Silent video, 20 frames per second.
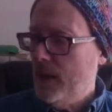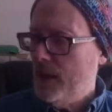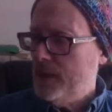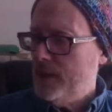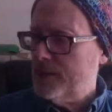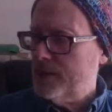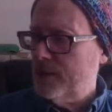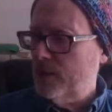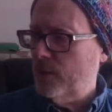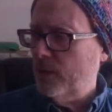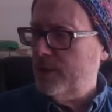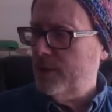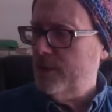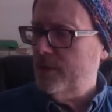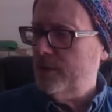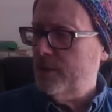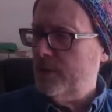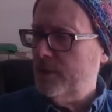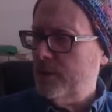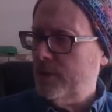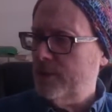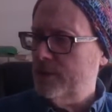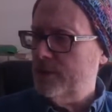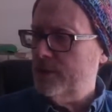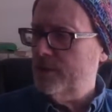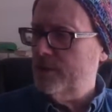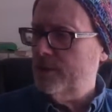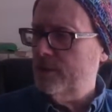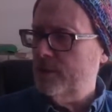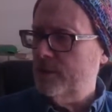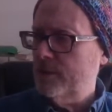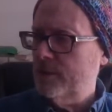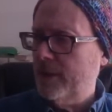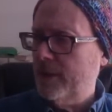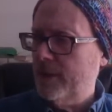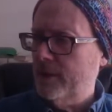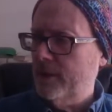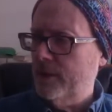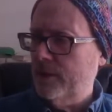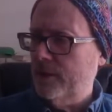So what do you think I should do with
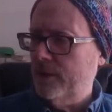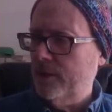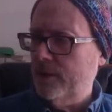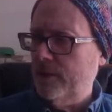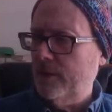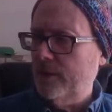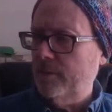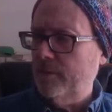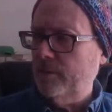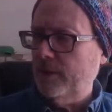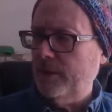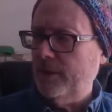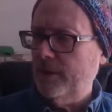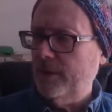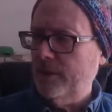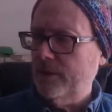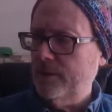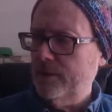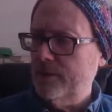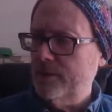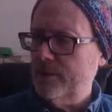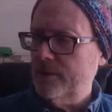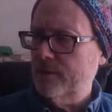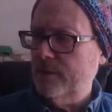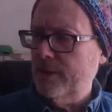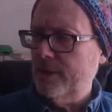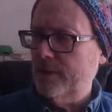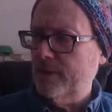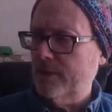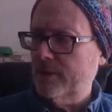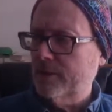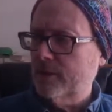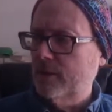my yarn? Blanket or sweater?